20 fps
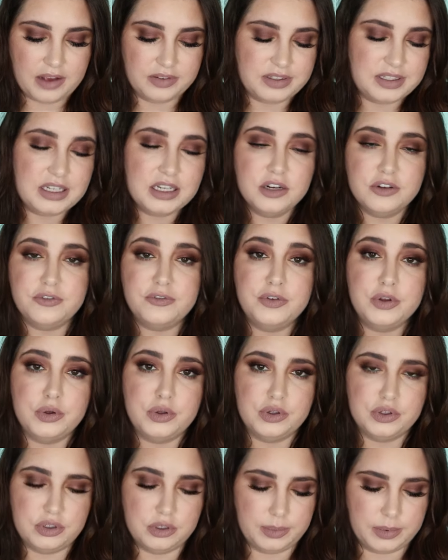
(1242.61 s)
I've seen a few
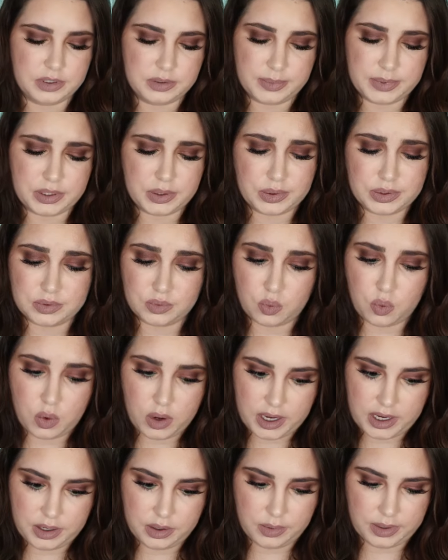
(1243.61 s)
YouTubers, but there was
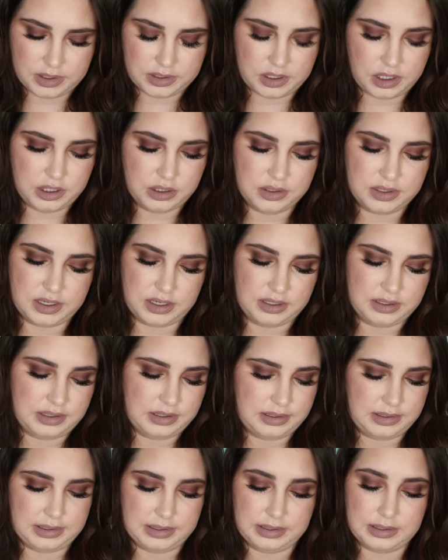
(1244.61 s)
one who I saw use it, and I was
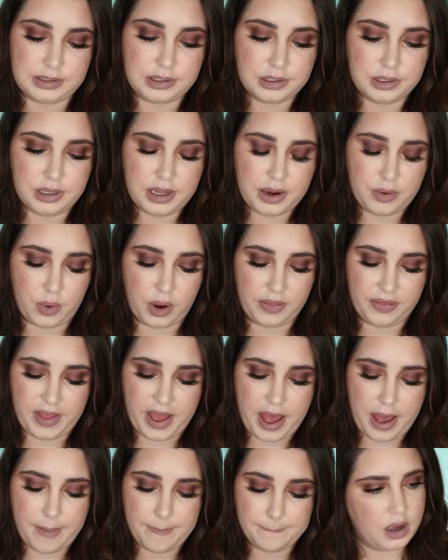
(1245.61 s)
just like, girl, I want
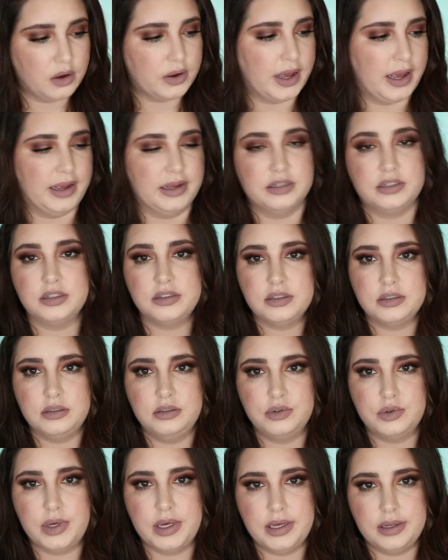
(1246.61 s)
that. Okay, it
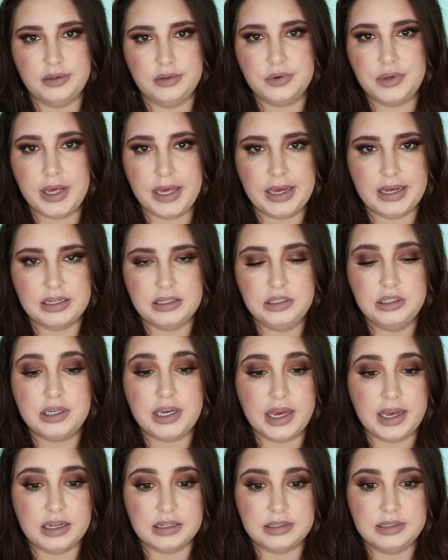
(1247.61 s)
doesn't, you can't, you can't, you
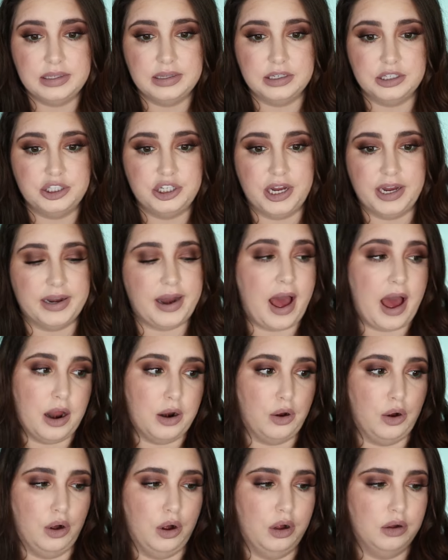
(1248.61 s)
can't see the shade
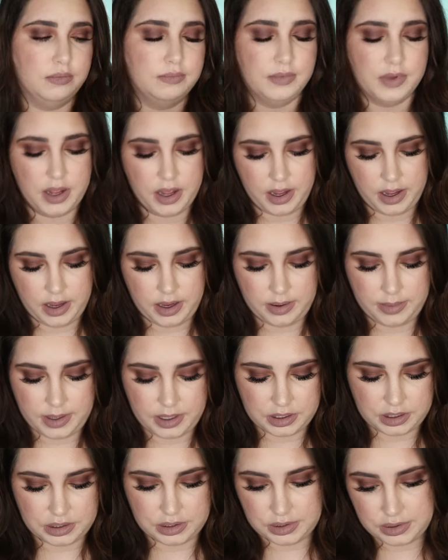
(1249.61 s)
at all. And I'm
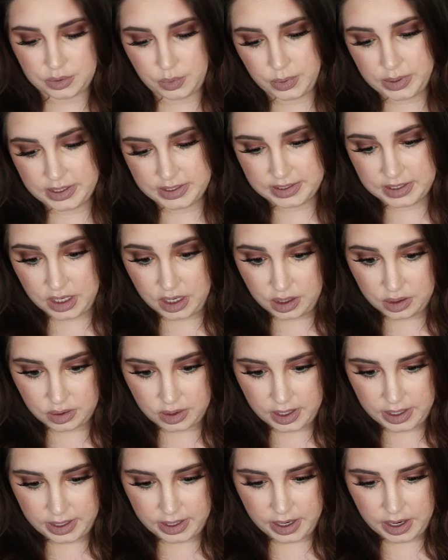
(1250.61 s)
not going to squeeze it out
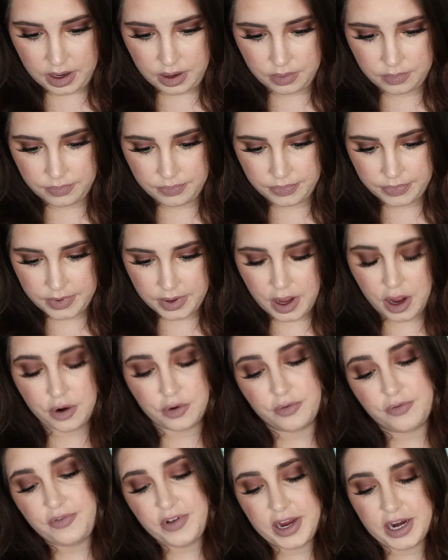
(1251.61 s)
right now.
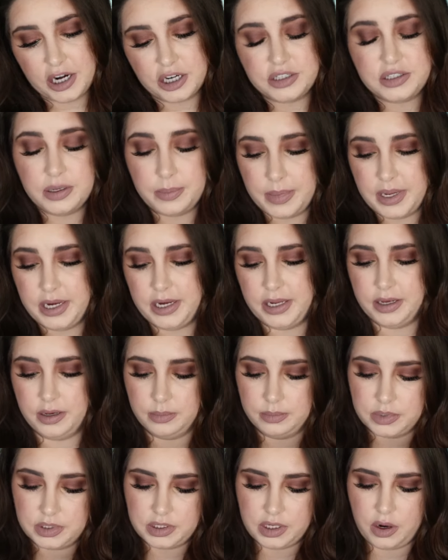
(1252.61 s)
Oh, fair to
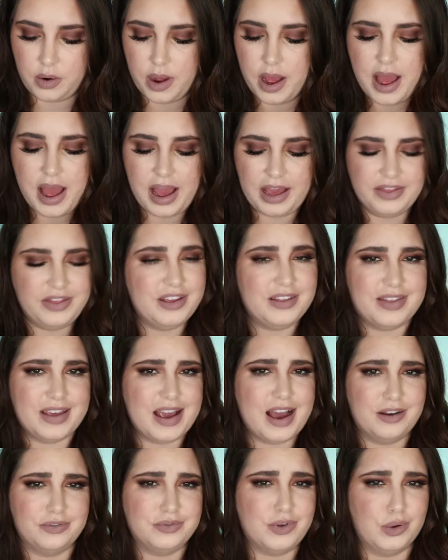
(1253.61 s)
medium. So I think
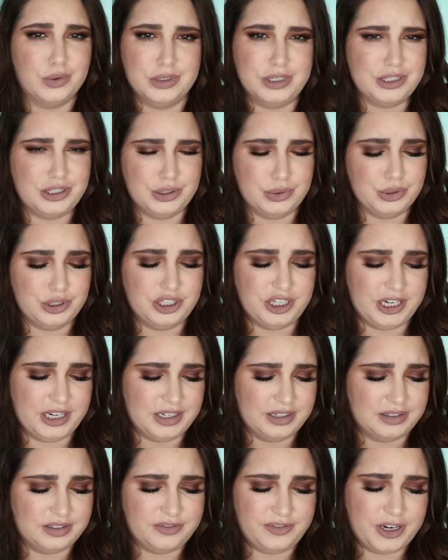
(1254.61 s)
they have only two
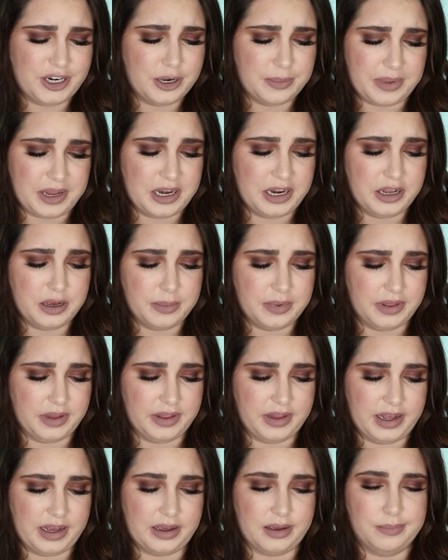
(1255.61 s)
shades, fair to medium and
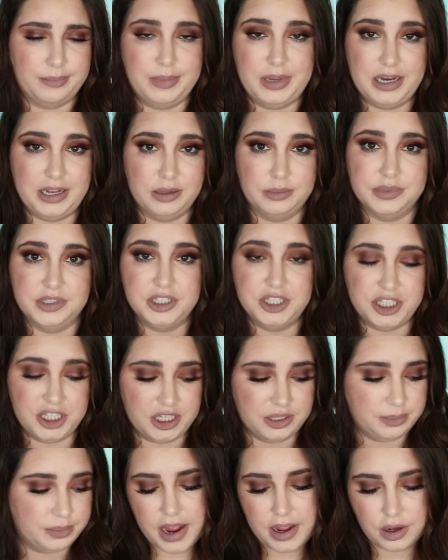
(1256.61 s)
then like medium to
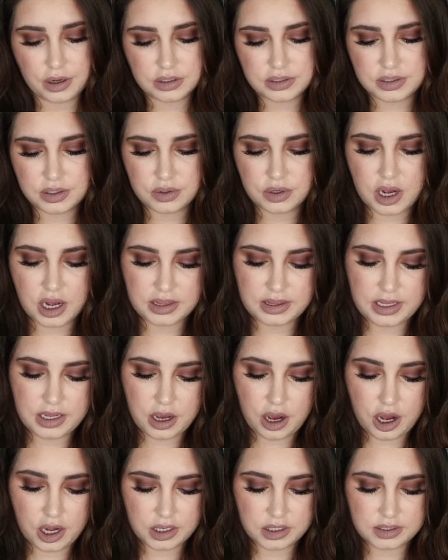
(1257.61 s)
deep. I also got
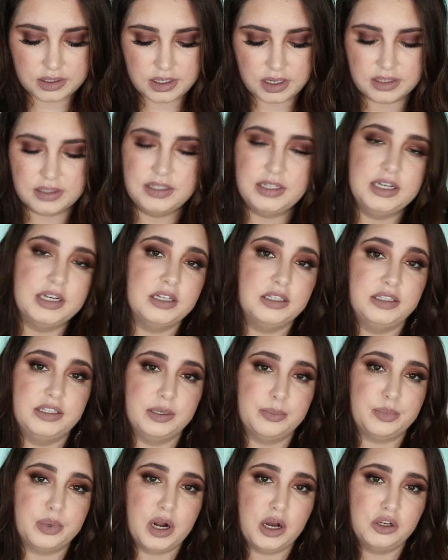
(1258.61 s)
the Anastasia
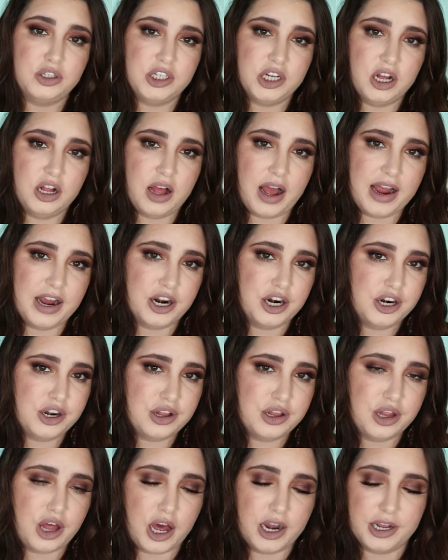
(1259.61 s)
Dip Brow Gel. I heard
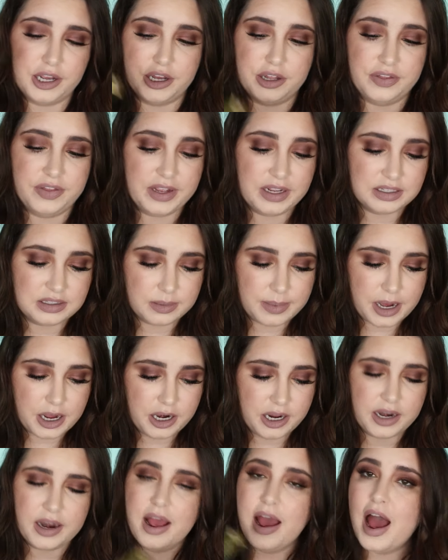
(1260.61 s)
a lot of good things
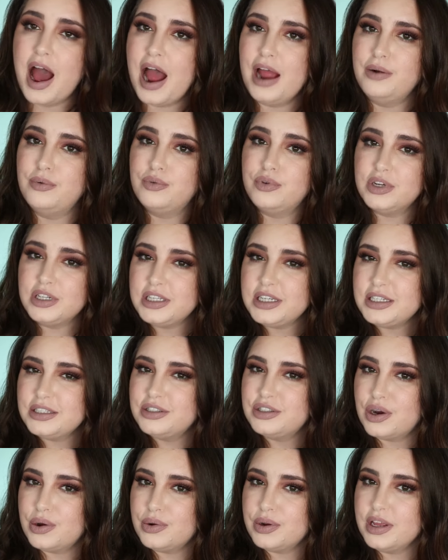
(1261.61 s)
about it. I really
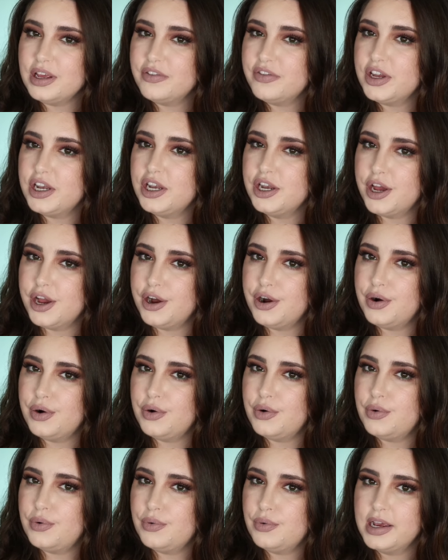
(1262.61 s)
don't even
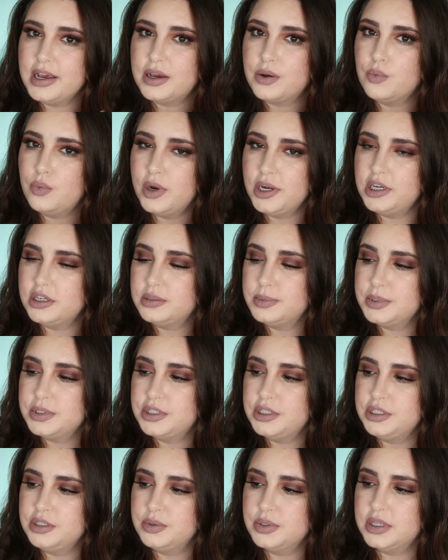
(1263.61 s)
know like what you're
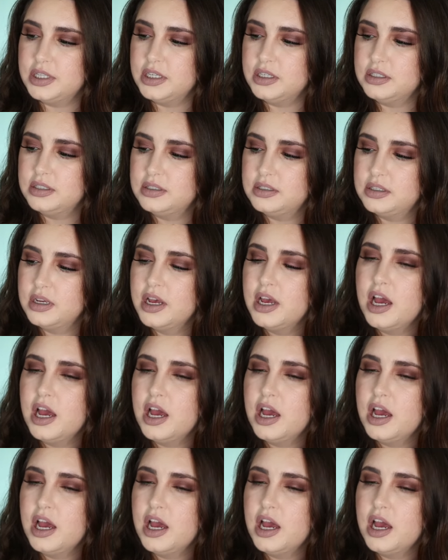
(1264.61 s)
supposed to do with this.